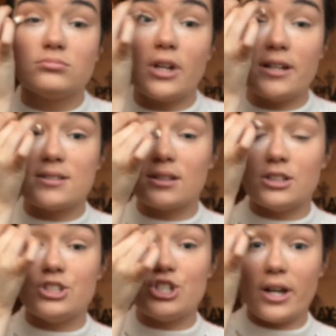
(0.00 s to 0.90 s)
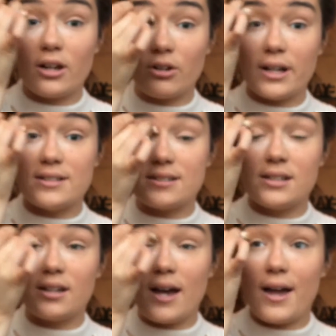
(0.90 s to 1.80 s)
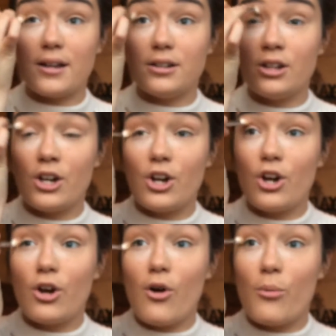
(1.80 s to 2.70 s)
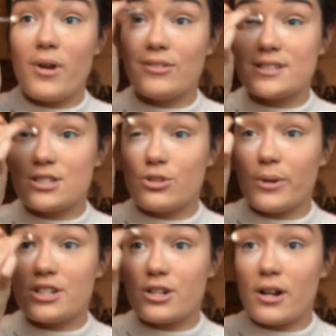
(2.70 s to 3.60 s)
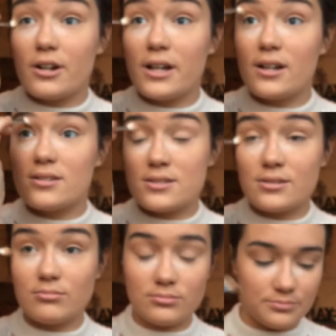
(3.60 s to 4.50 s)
It is legit crazy, and we have a situation on our hands.